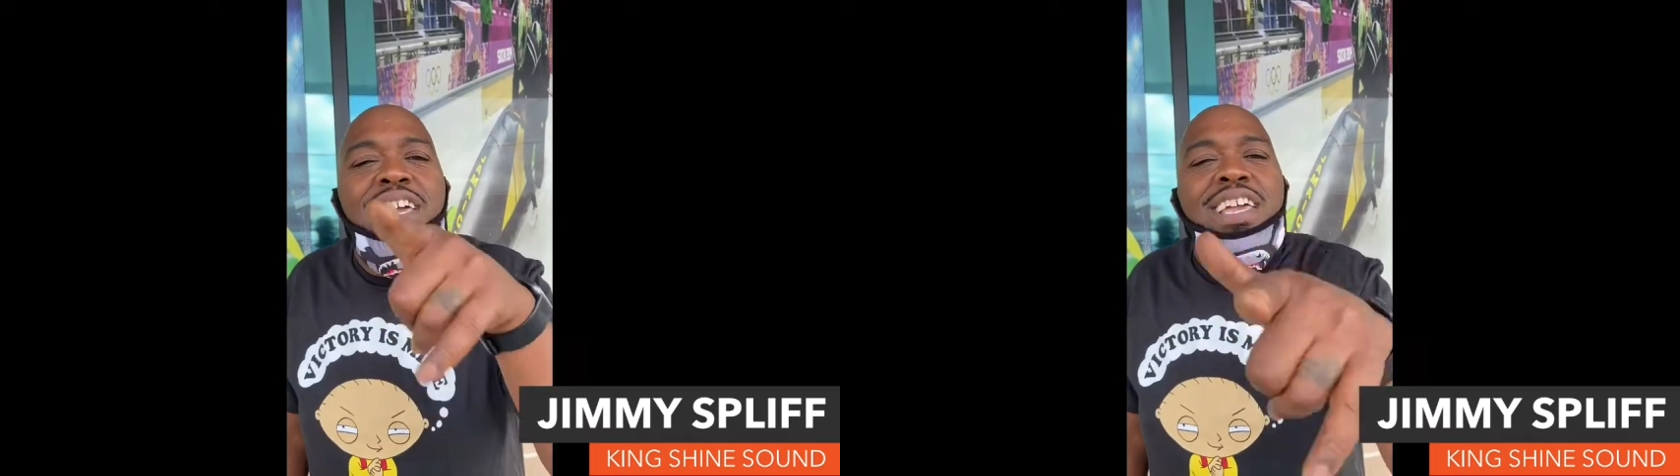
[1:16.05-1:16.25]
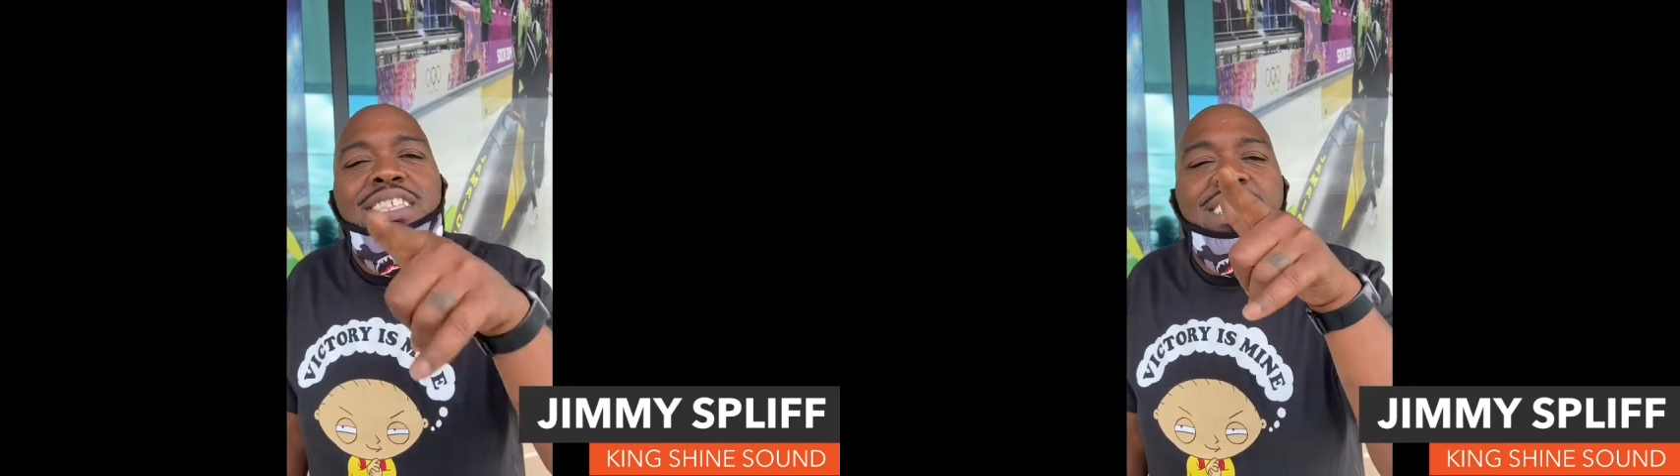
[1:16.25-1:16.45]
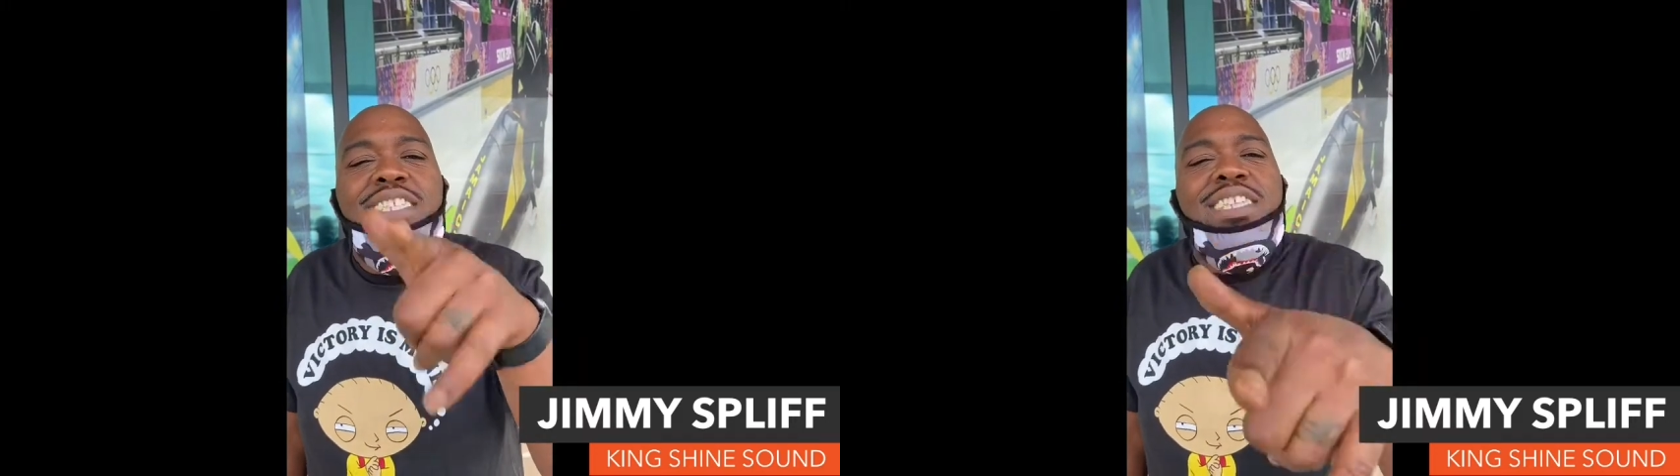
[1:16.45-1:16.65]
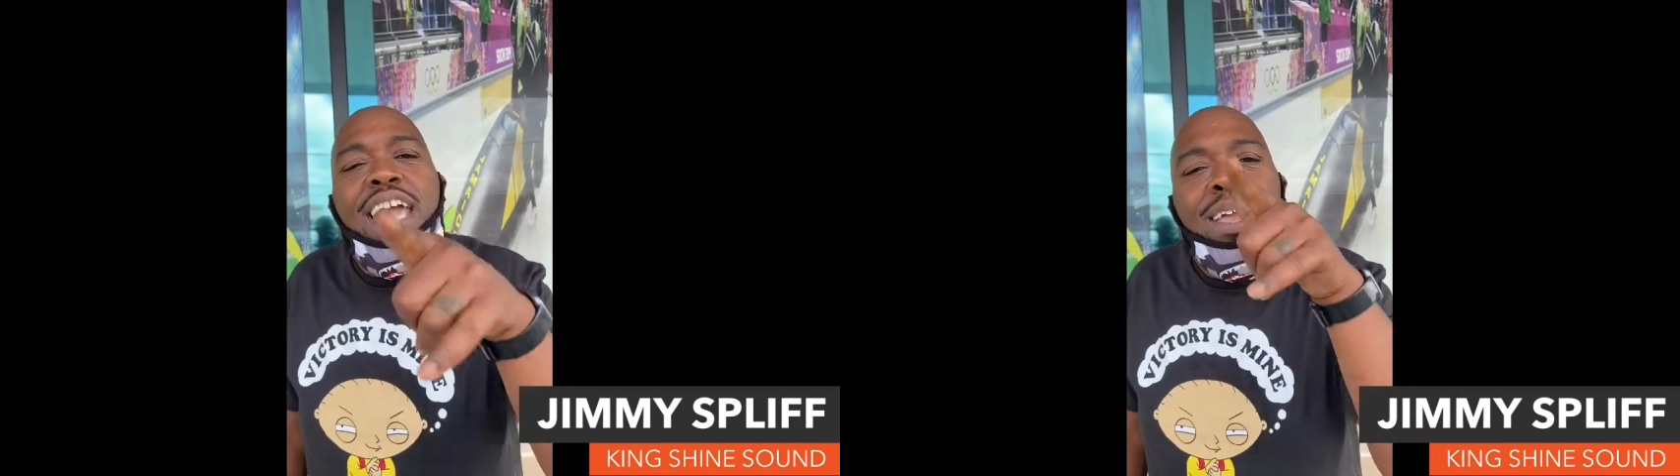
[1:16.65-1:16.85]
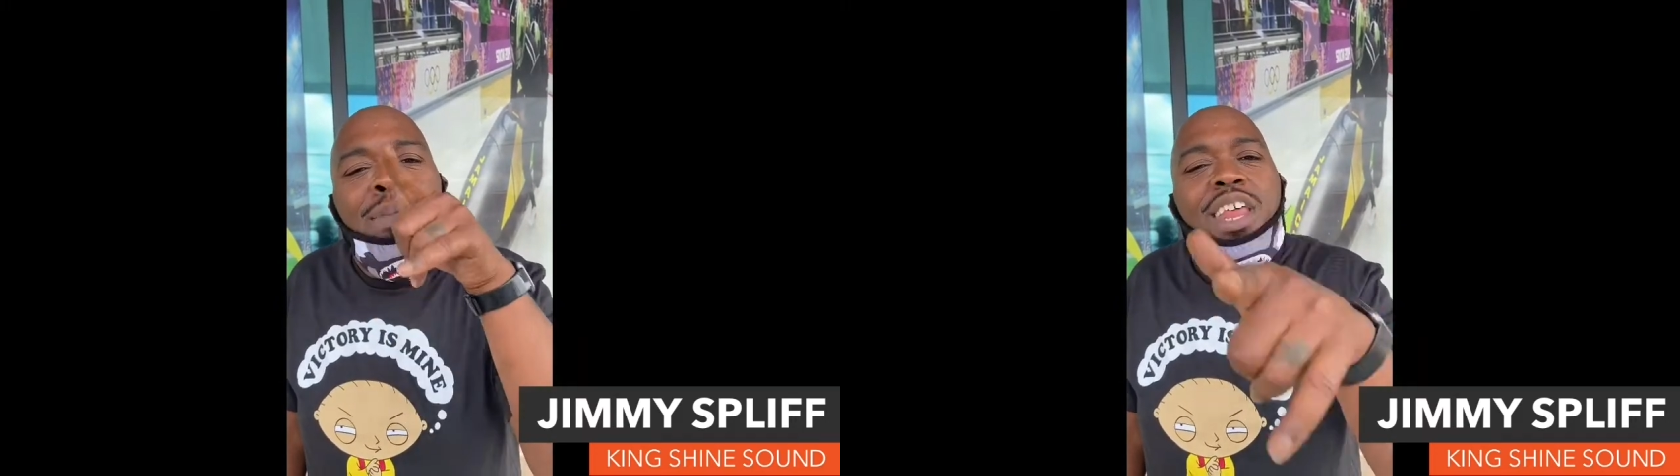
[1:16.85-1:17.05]

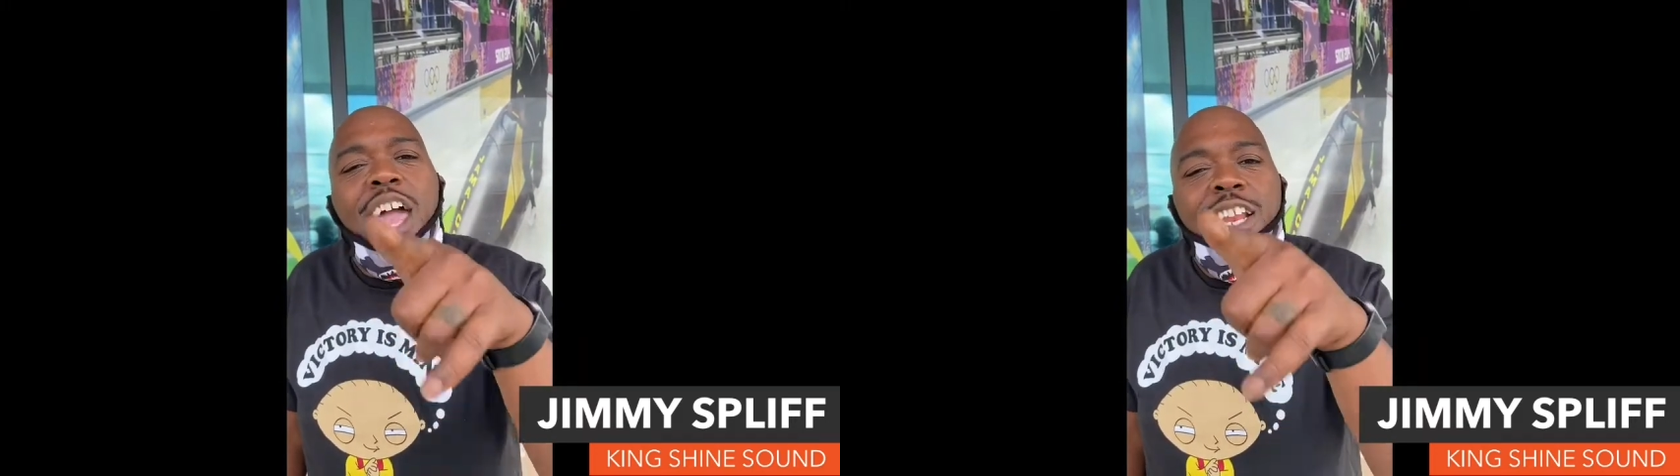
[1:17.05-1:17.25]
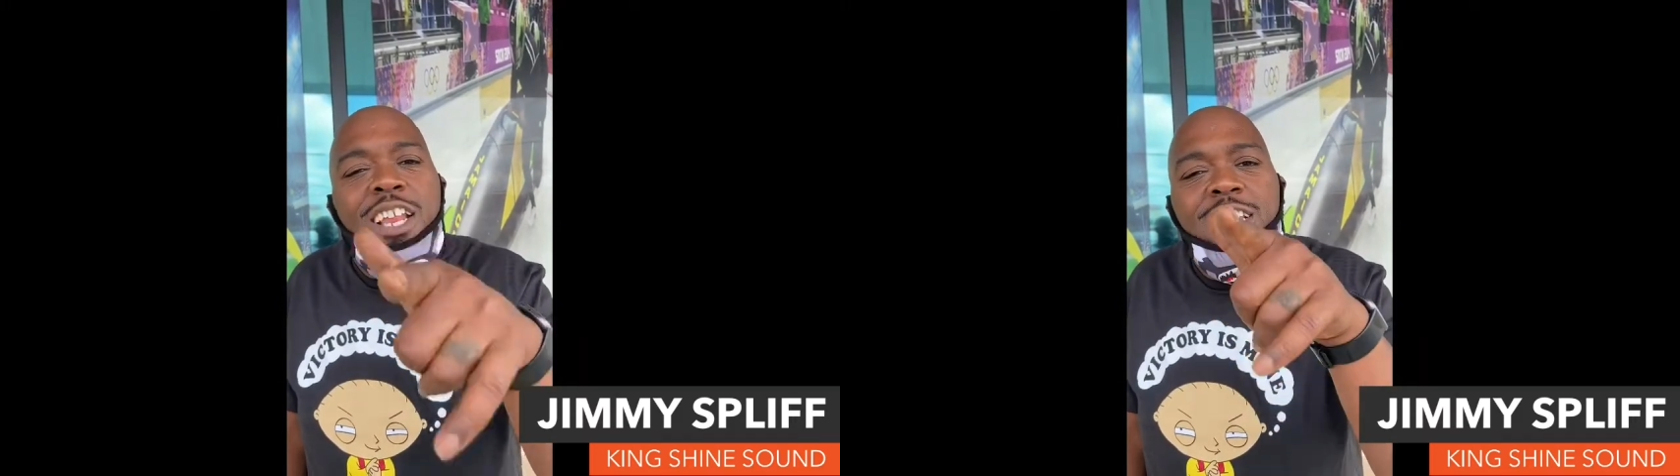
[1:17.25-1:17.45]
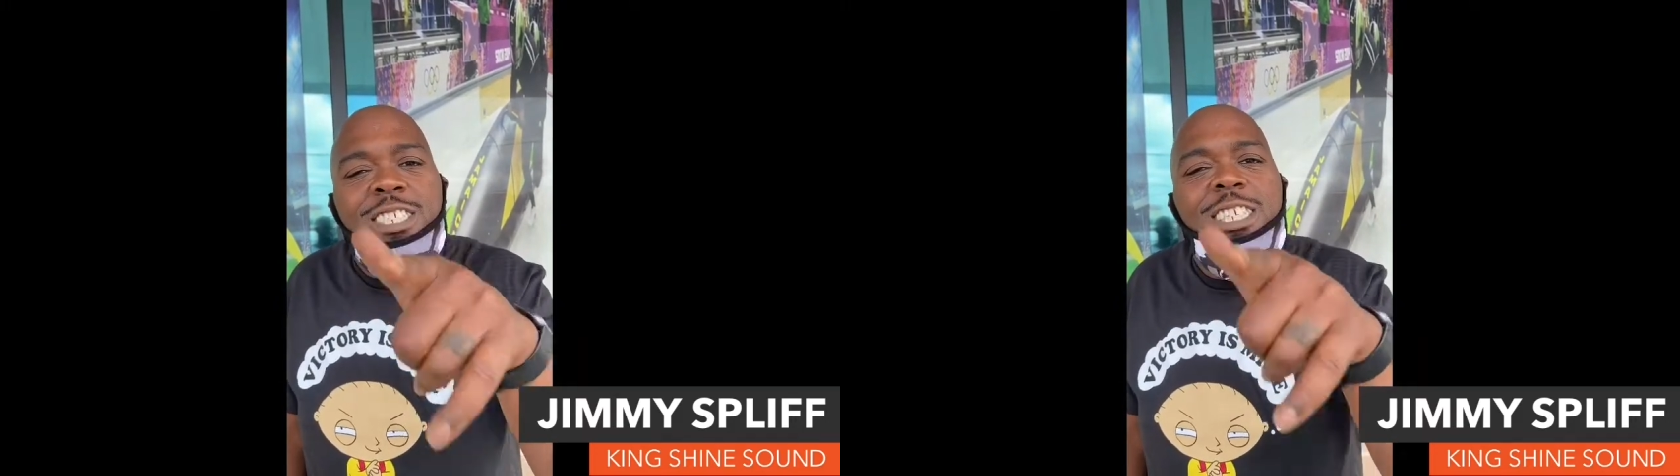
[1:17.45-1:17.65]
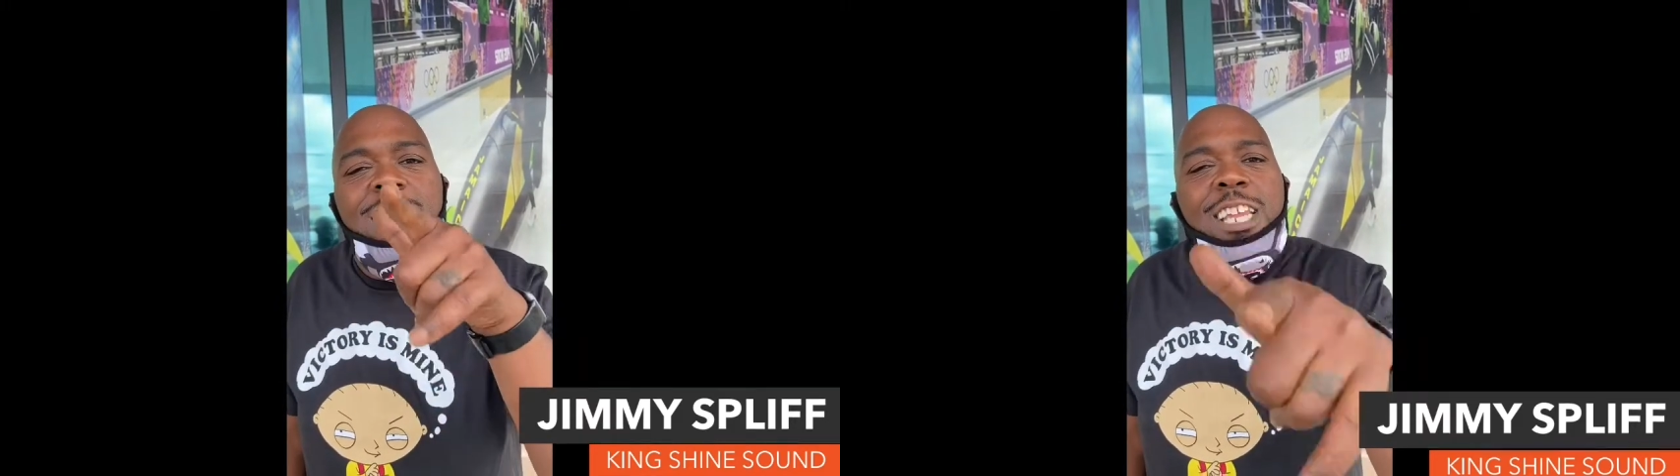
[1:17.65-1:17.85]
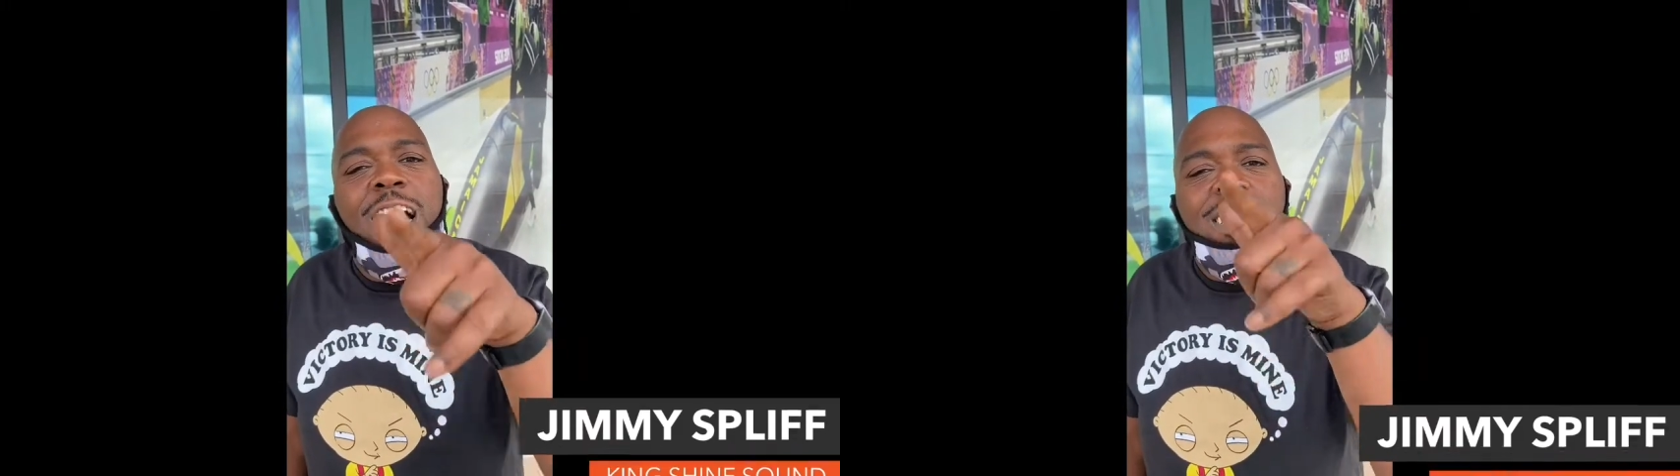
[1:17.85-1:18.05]
Entertainment
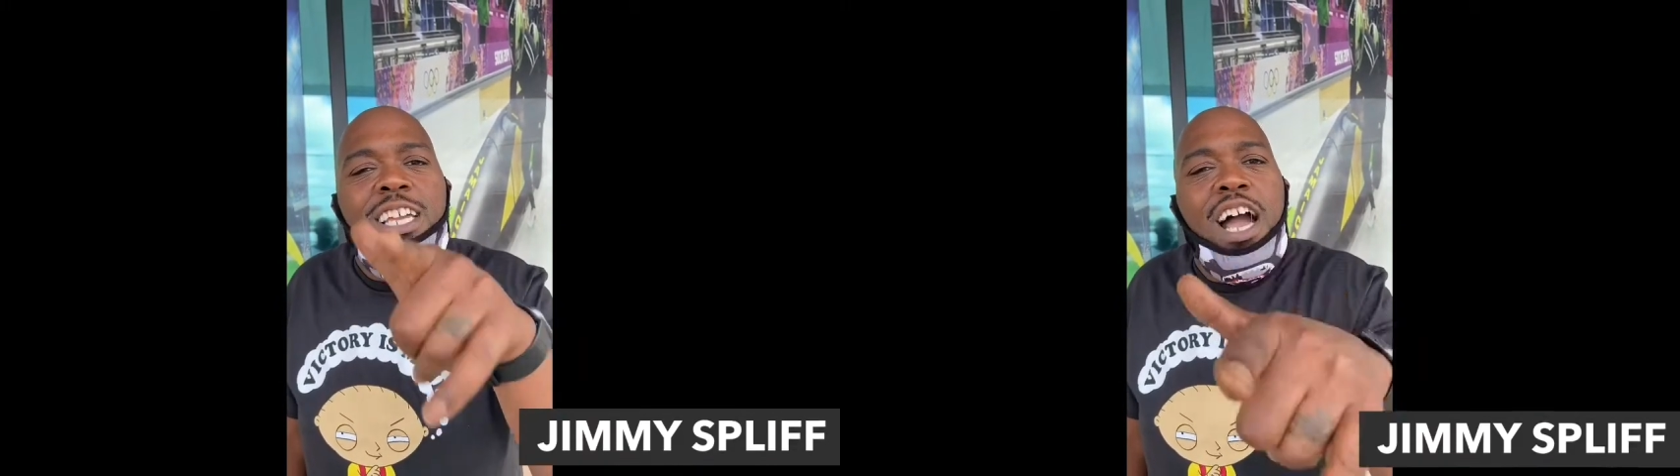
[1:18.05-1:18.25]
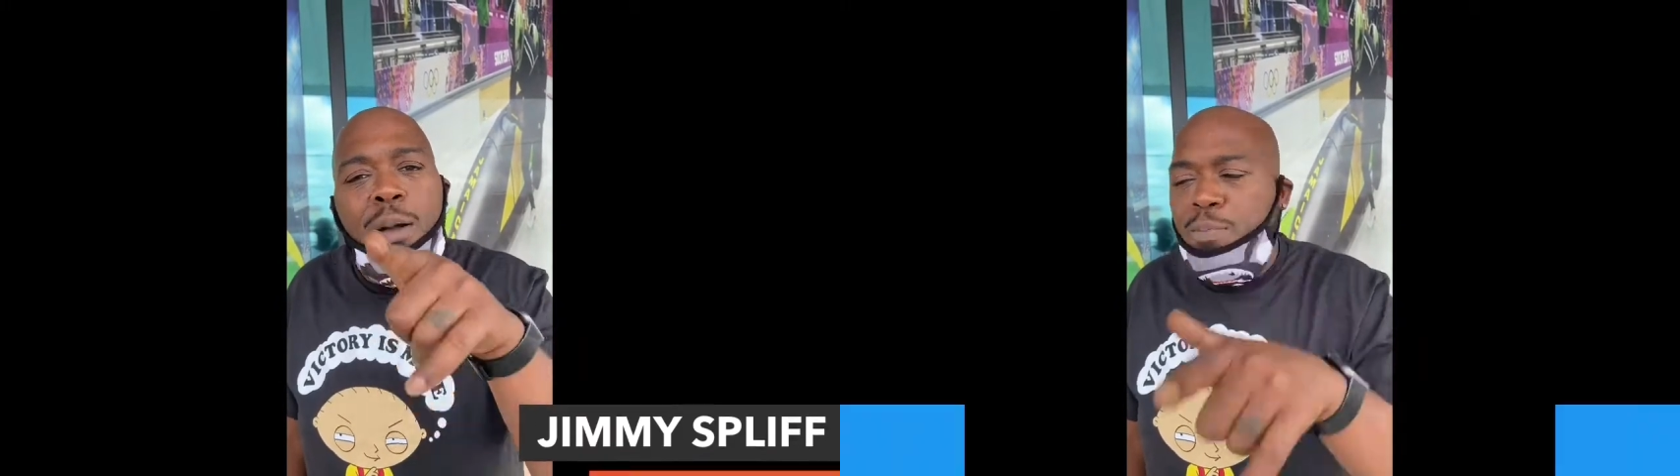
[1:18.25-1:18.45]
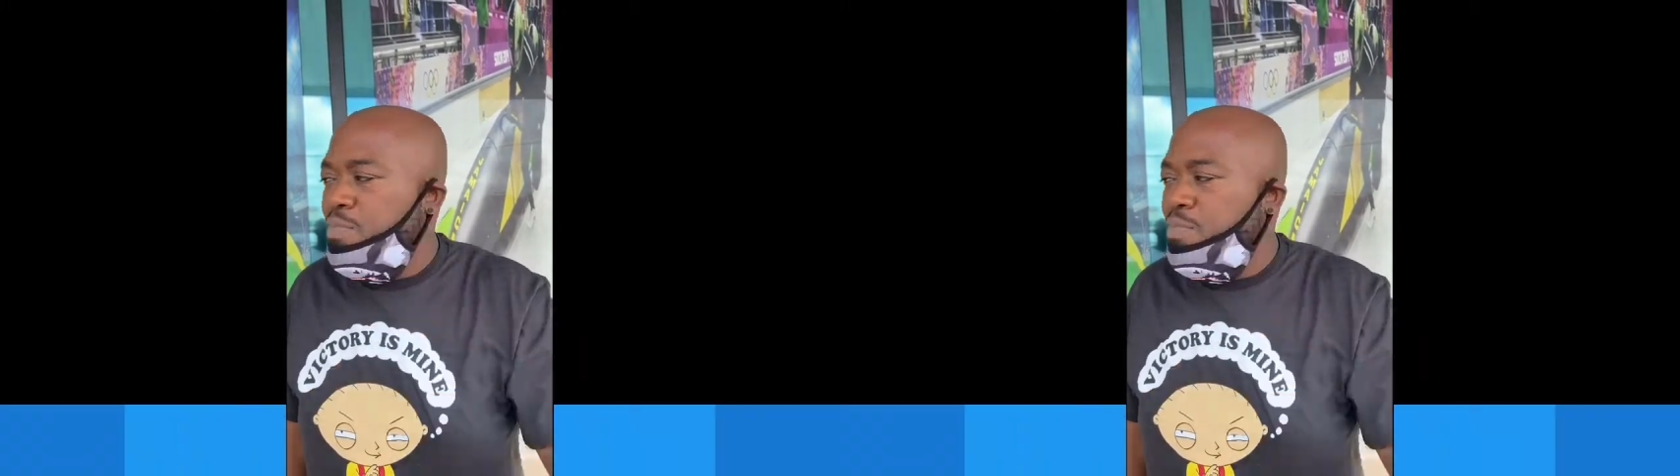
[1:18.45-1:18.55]
LLC.com.